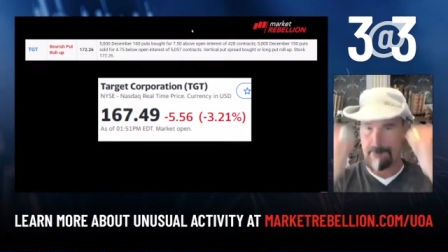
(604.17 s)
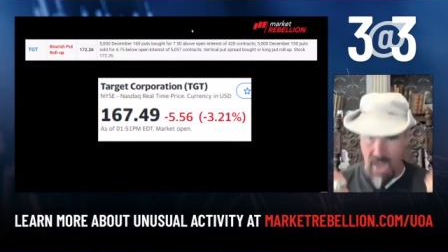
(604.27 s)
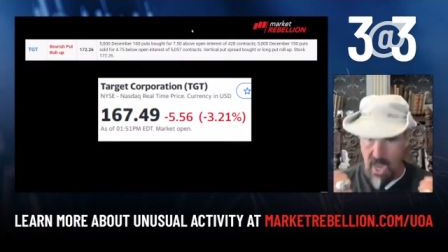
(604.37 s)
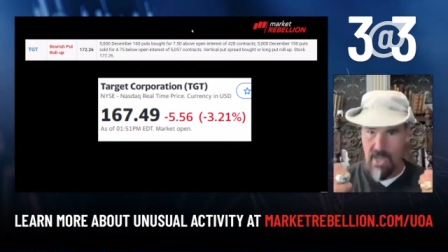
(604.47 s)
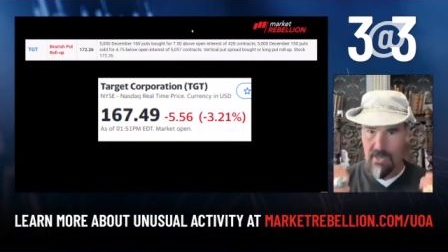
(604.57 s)

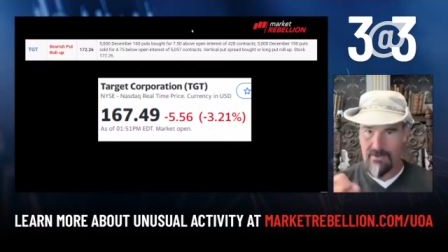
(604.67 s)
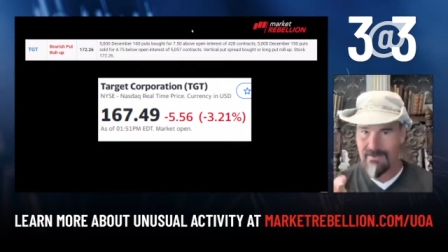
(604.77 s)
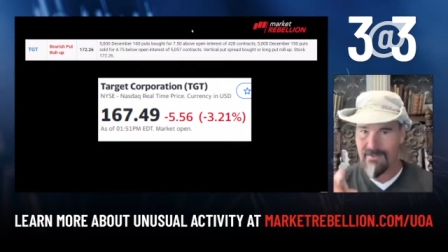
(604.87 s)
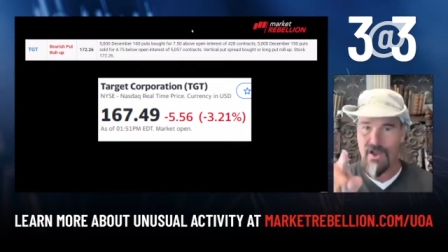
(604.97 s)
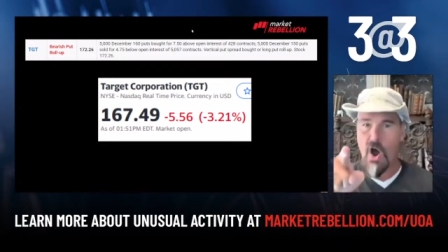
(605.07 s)
Bang!
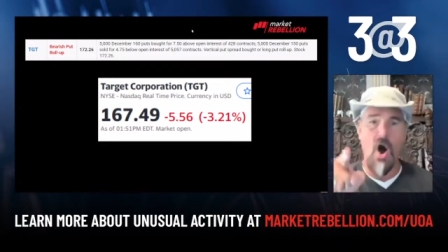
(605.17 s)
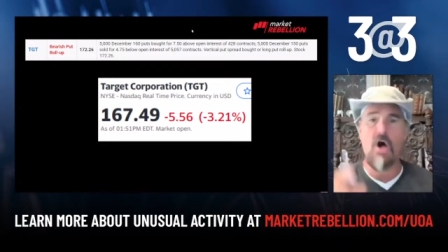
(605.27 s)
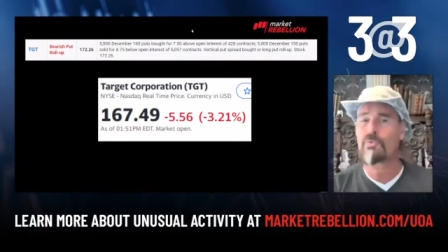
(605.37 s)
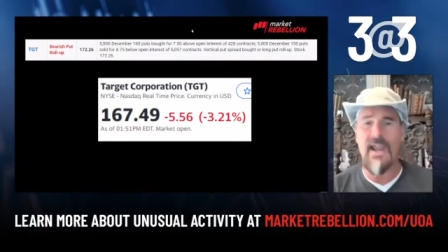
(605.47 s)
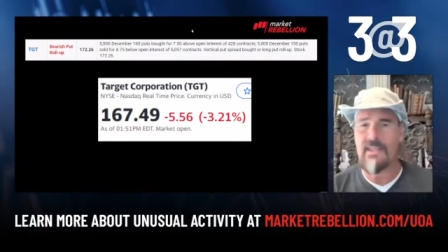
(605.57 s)

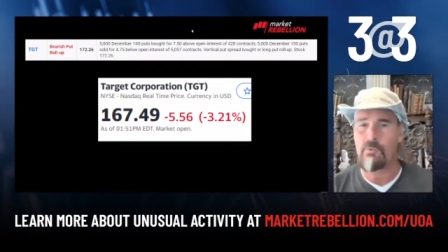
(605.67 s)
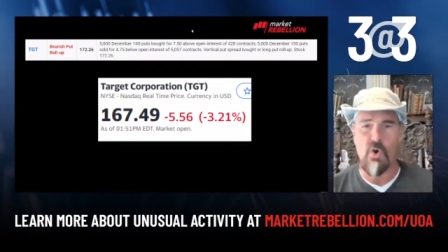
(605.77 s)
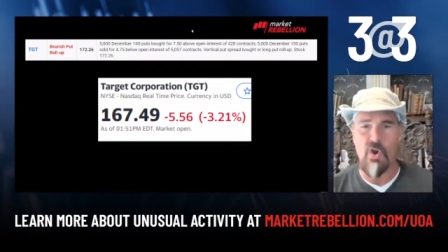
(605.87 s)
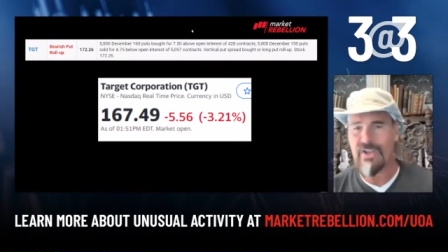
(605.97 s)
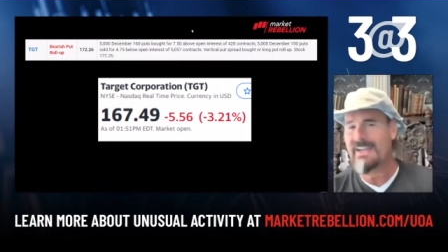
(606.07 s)
already
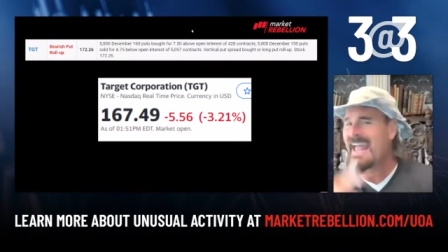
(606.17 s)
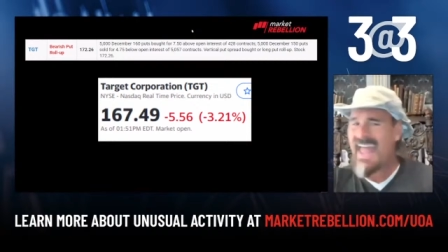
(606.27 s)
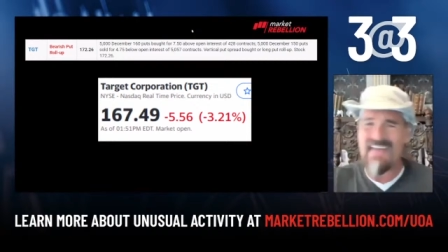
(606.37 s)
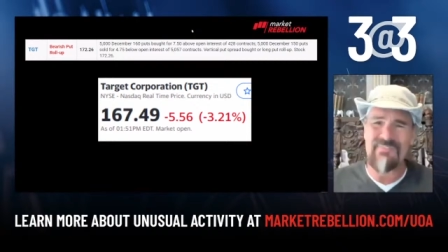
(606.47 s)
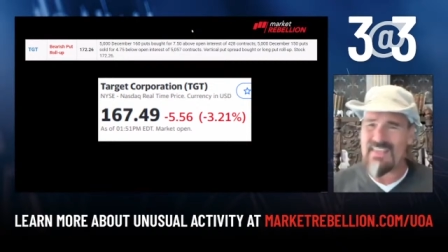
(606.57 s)
working.
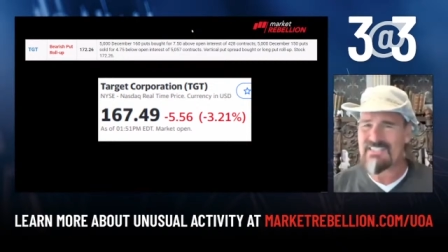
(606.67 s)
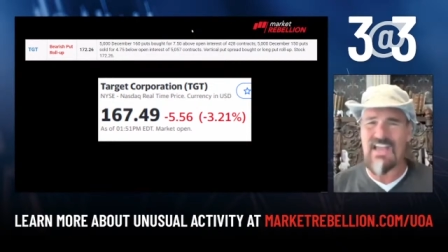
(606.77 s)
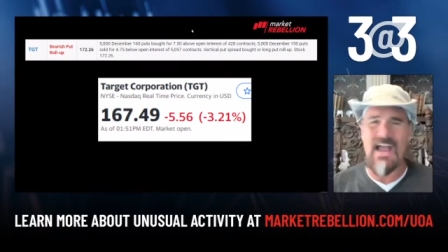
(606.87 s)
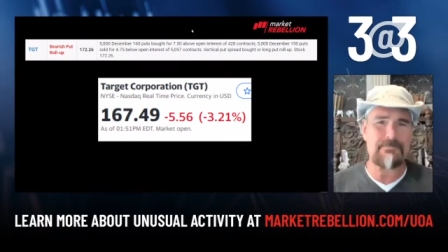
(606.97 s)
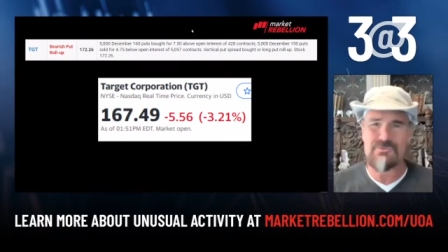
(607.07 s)
And these
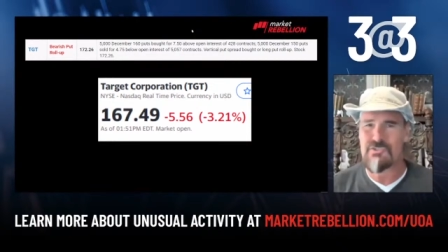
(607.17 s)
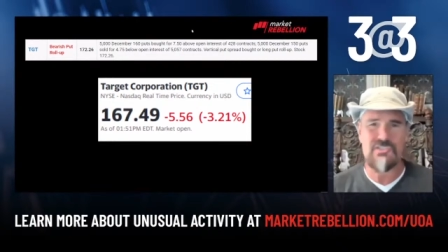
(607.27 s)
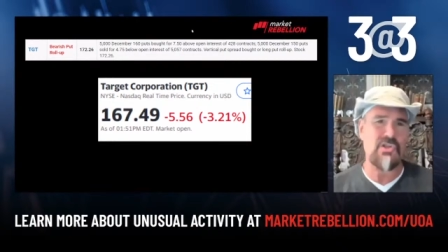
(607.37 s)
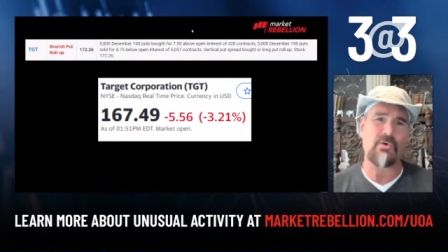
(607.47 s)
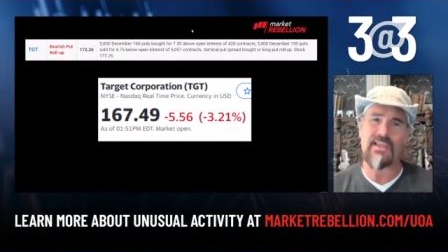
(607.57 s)

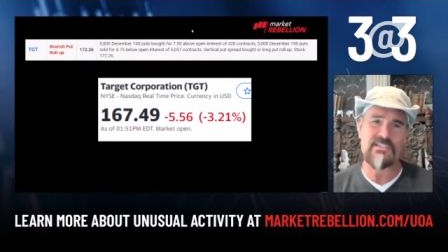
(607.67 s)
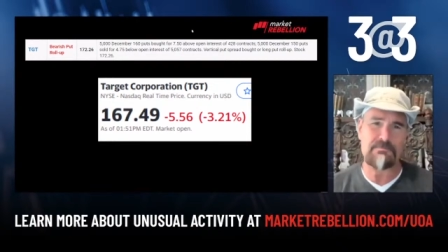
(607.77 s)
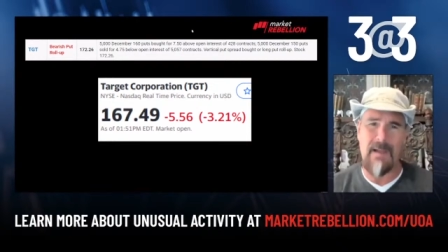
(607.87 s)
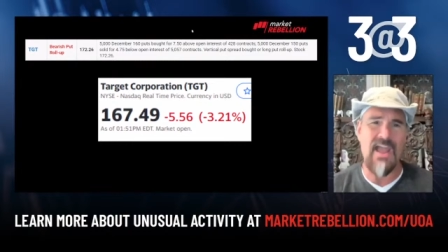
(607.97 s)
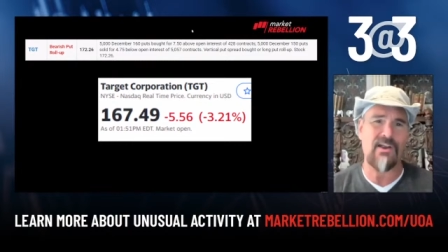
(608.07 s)
options don't
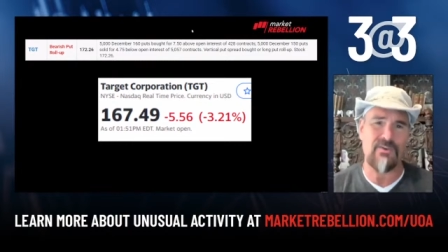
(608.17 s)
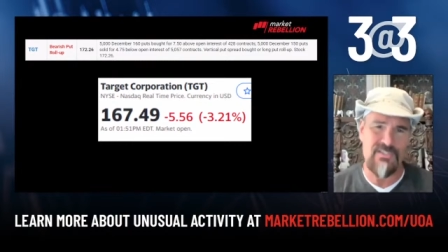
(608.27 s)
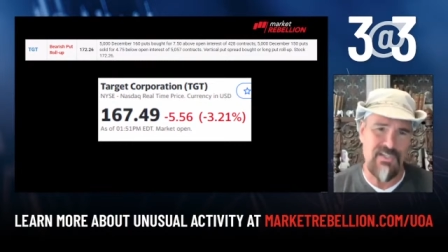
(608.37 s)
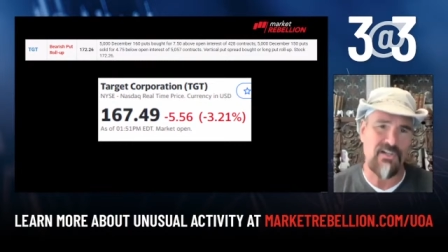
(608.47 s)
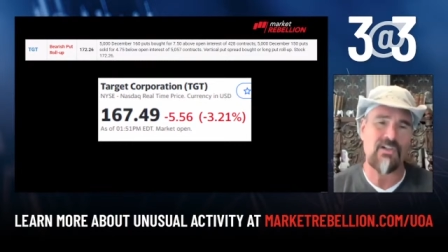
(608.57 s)
expire
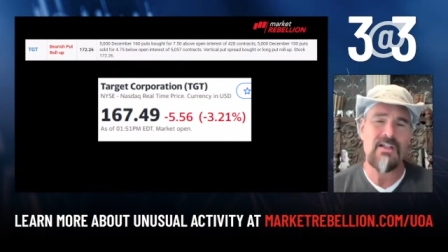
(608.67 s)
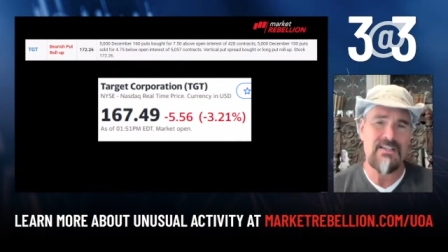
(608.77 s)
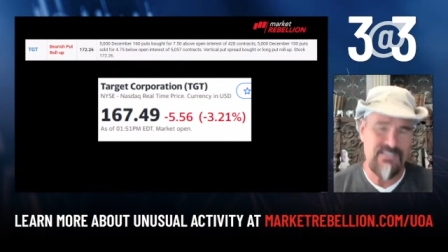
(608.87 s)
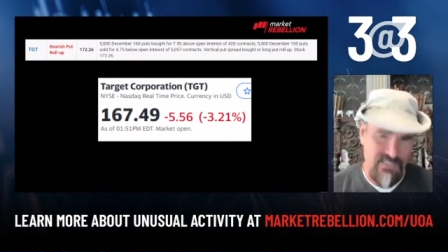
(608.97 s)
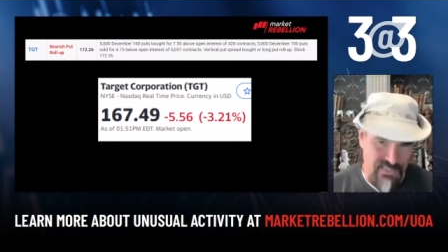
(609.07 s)
until
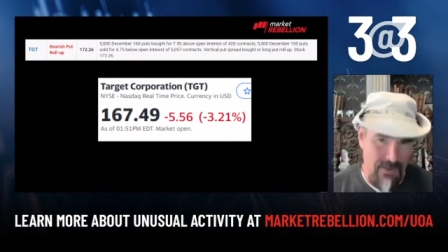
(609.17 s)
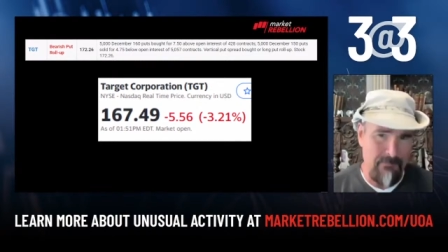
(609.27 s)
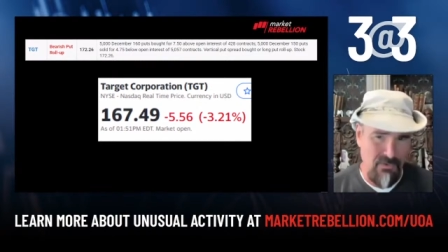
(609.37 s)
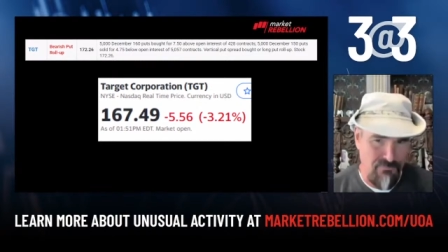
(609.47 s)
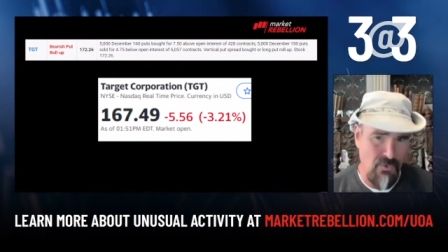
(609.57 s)

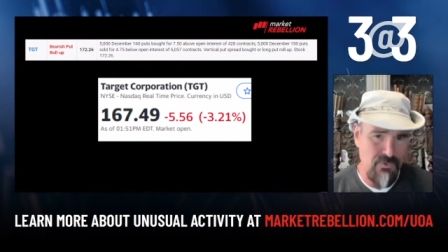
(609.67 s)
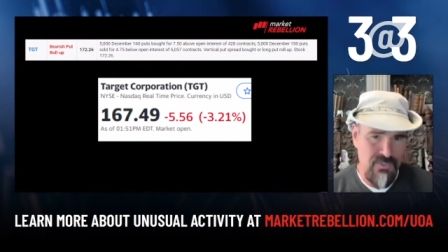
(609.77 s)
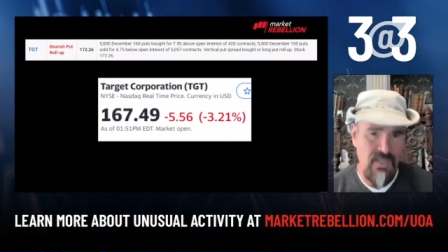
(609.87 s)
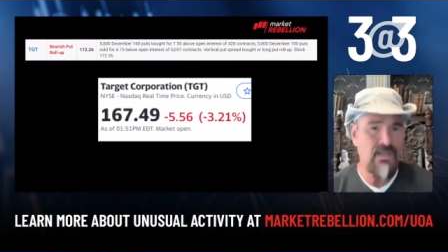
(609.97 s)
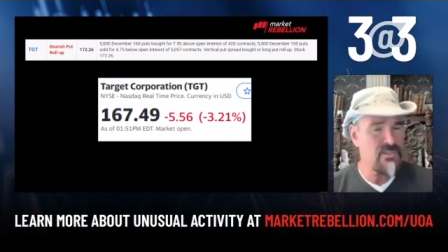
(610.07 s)
December,
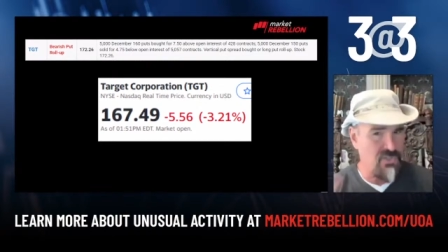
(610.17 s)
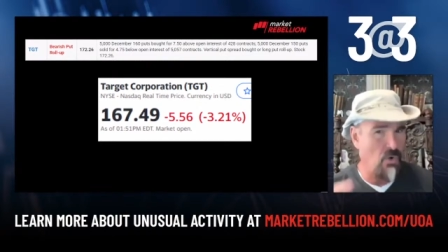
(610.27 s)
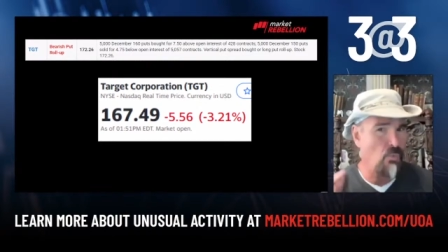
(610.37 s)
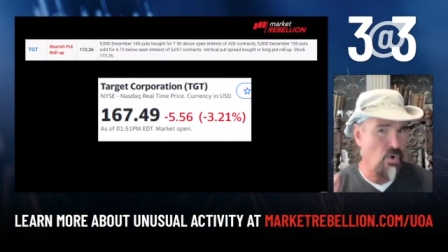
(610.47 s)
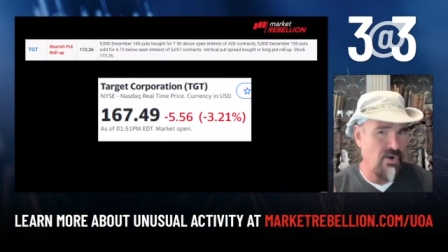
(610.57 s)
folks.
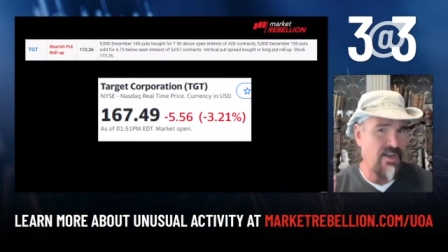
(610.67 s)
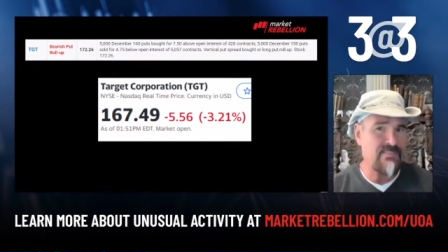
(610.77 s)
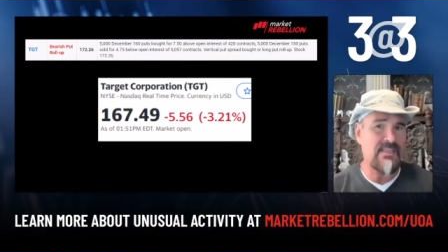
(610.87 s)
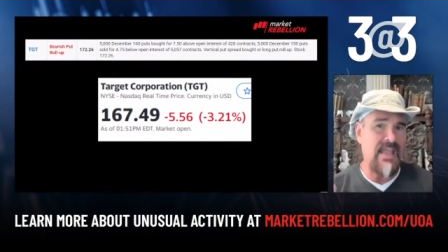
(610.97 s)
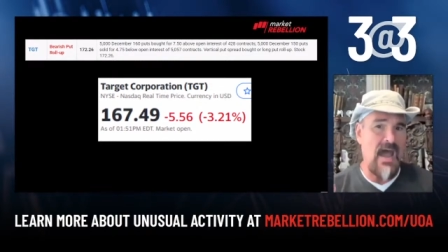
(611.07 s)
So we're
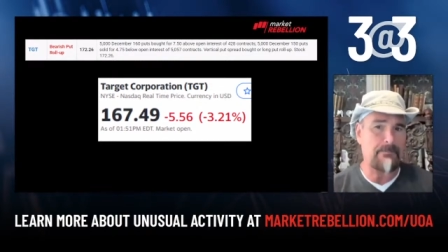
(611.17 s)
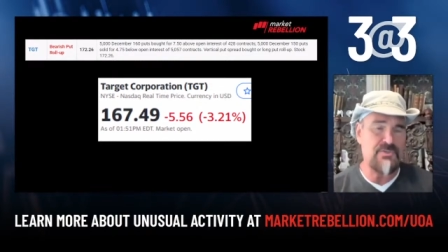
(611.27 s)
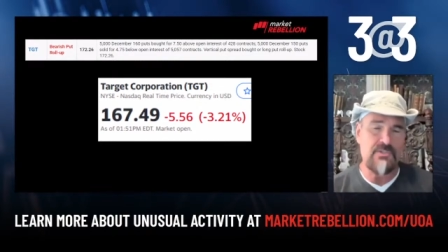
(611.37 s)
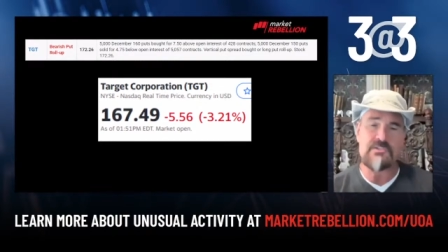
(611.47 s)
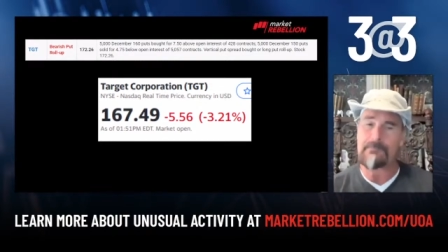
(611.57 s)
in the
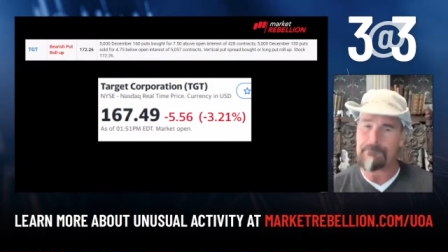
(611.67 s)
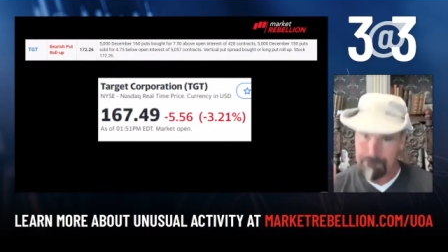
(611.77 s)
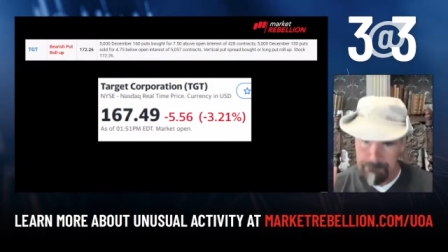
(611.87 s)
options.